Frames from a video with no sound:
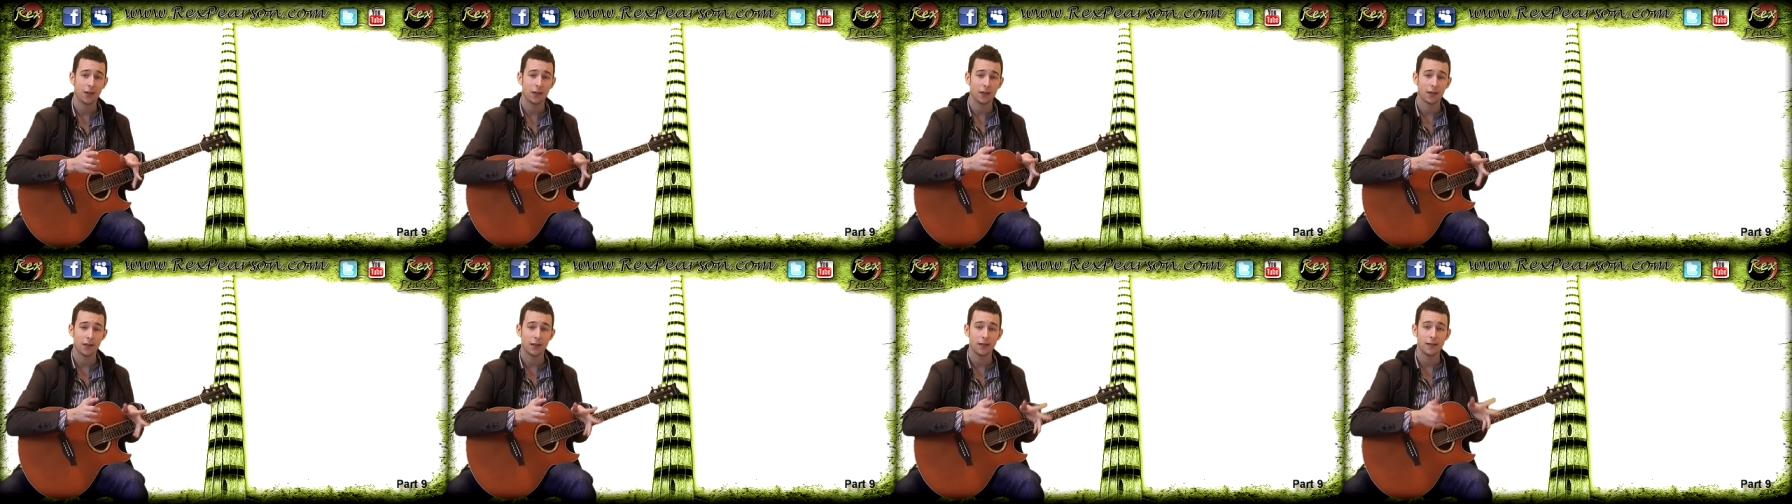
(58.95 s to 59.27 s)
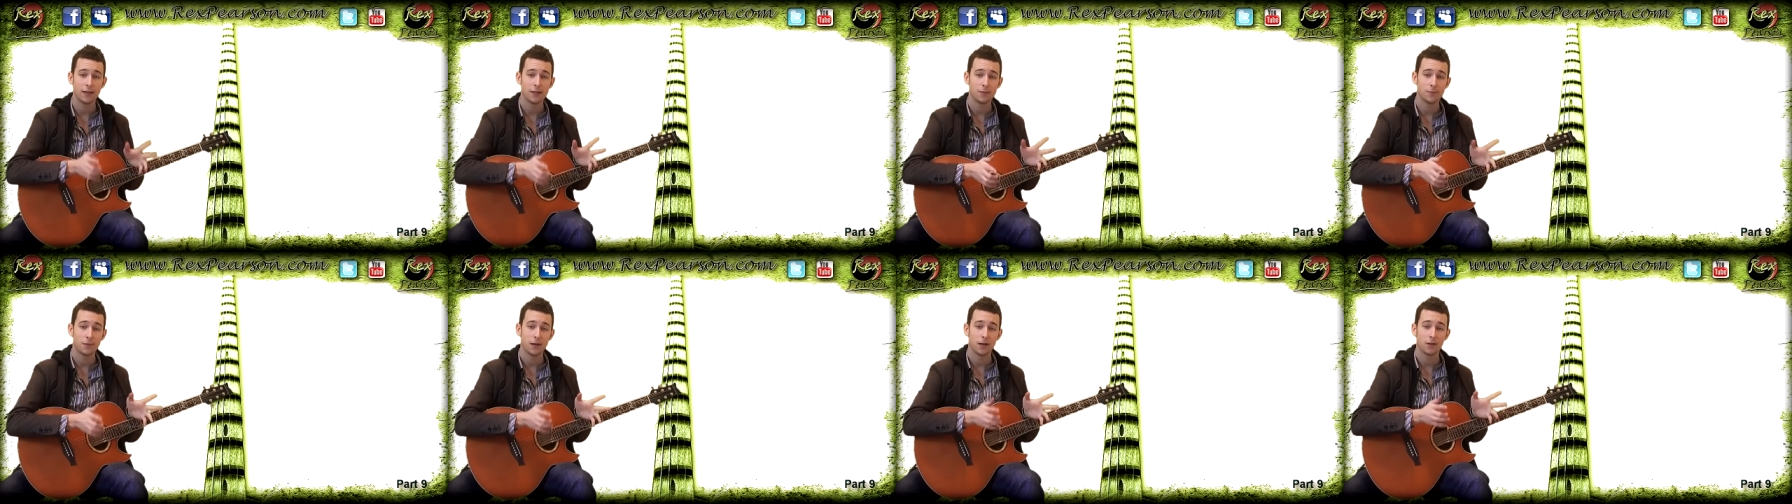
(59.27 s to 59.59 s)
think they
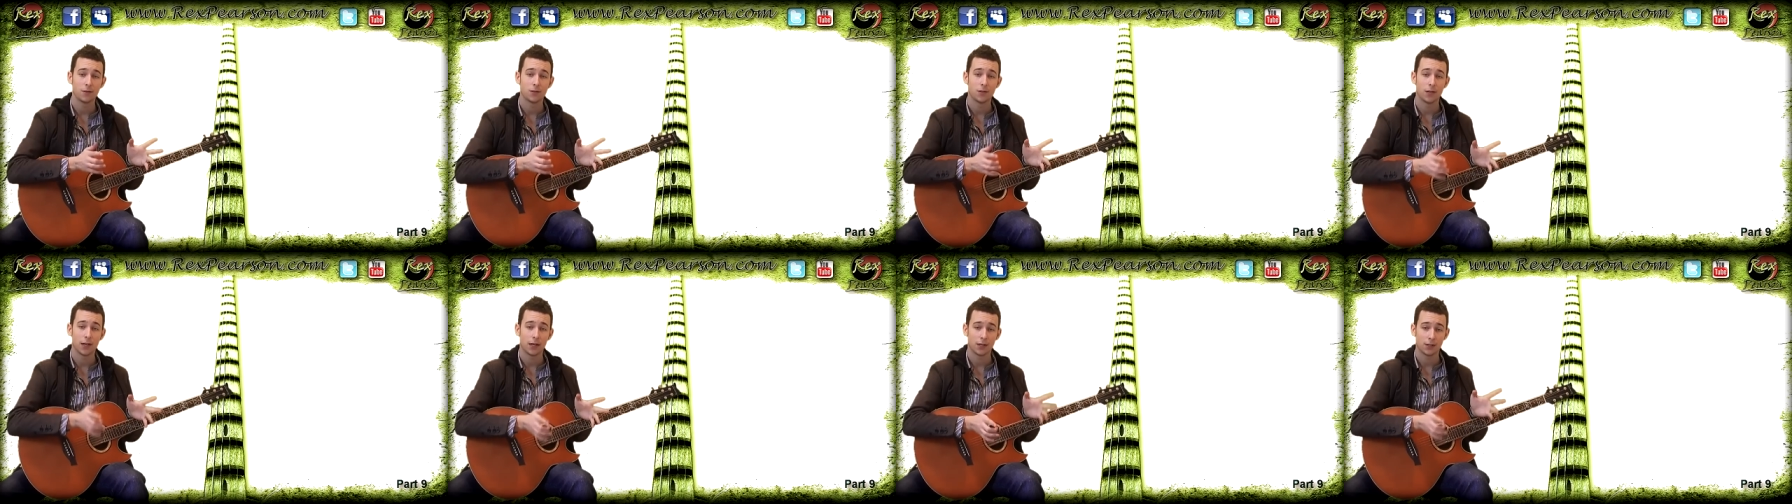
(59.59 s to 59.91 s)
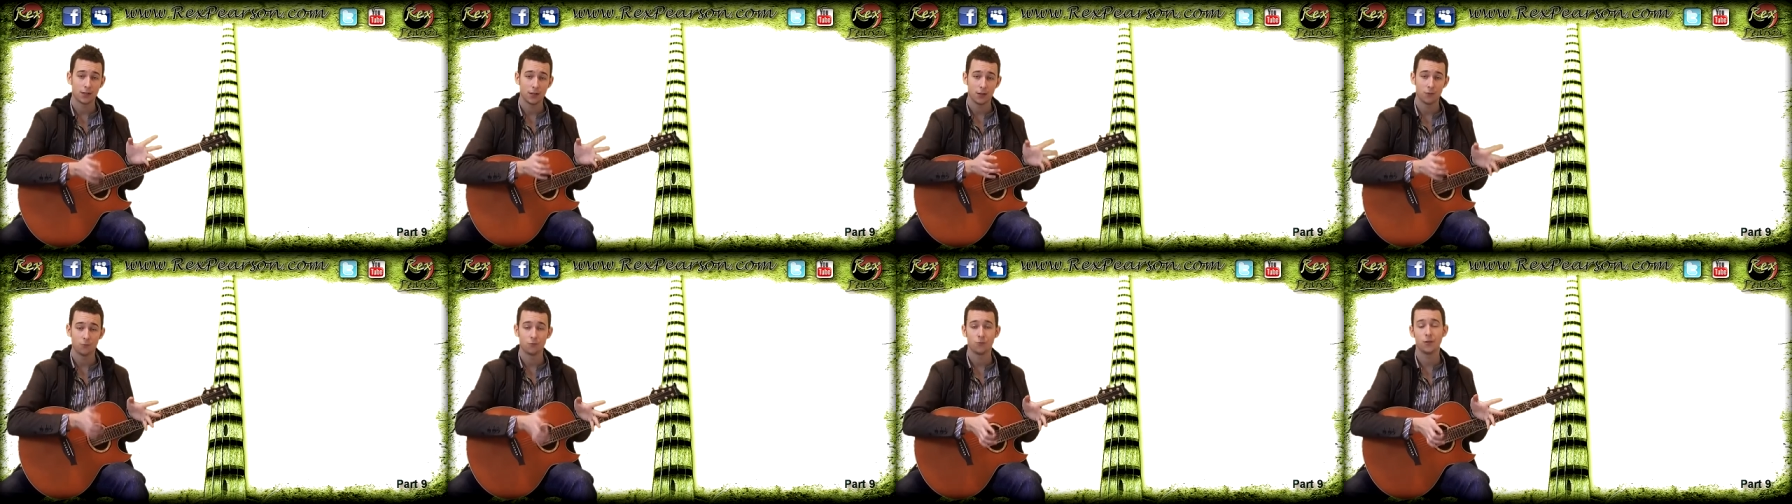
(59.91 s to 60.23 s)
need to be able to
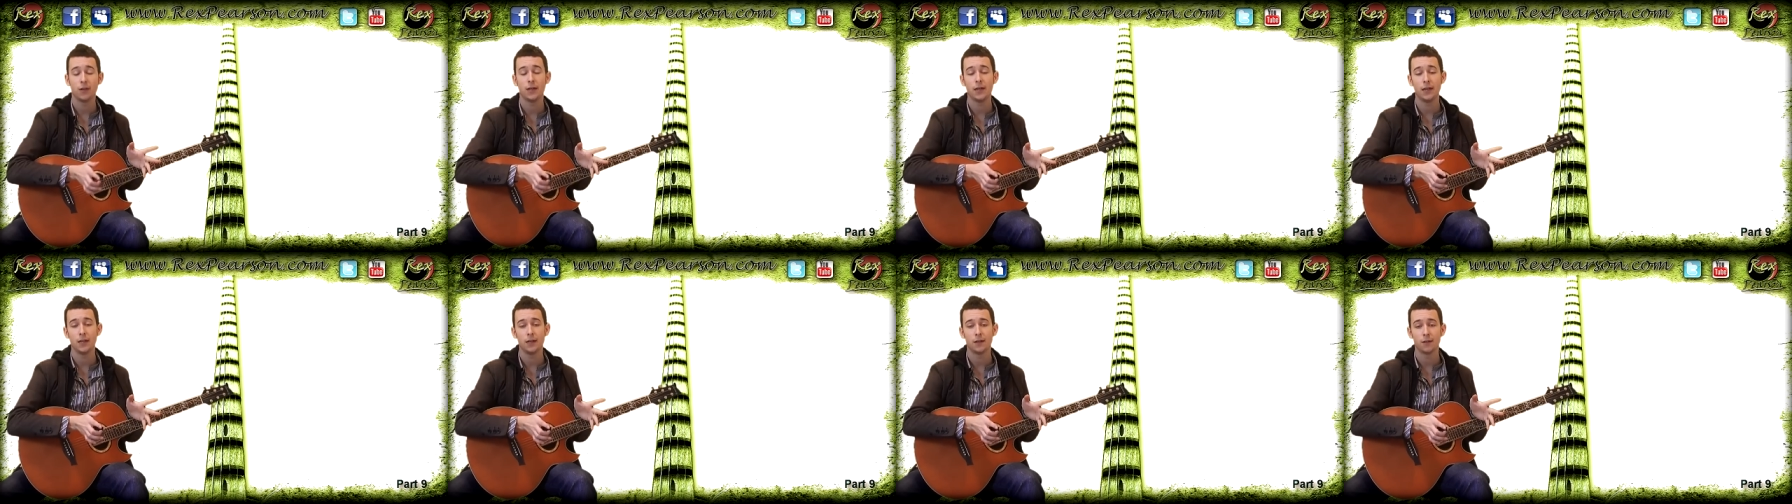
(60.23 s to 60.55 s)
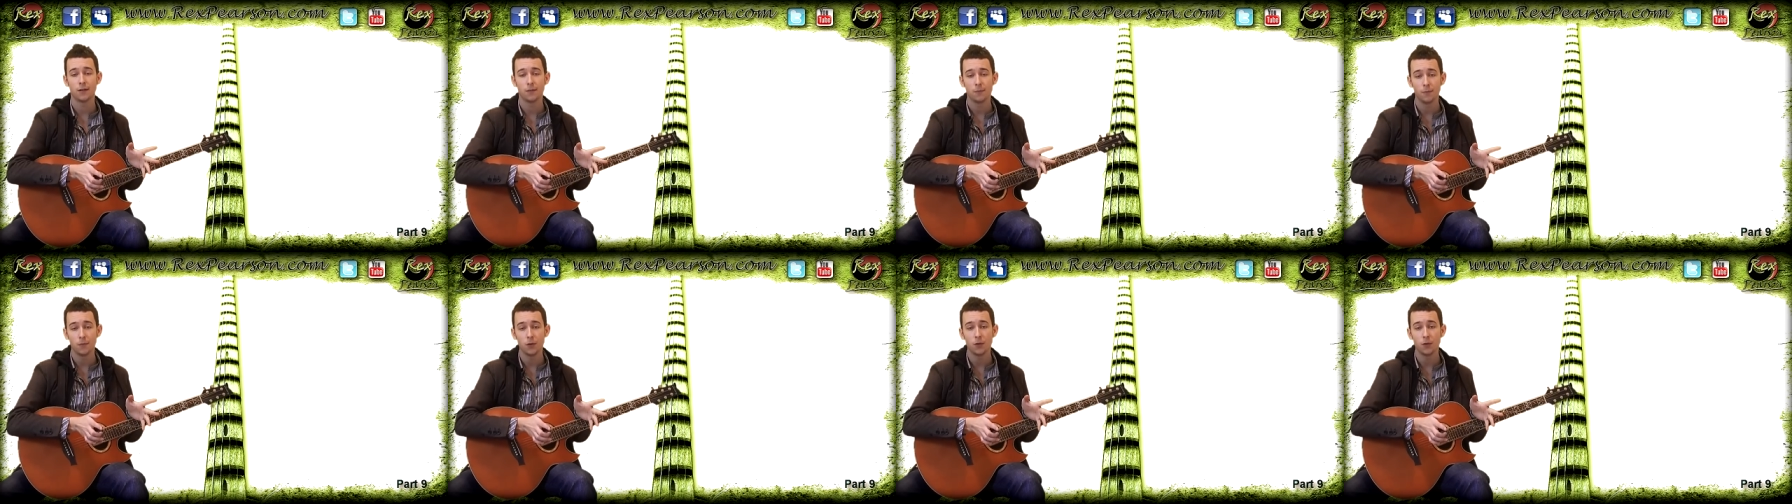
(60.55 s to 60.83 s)
actually read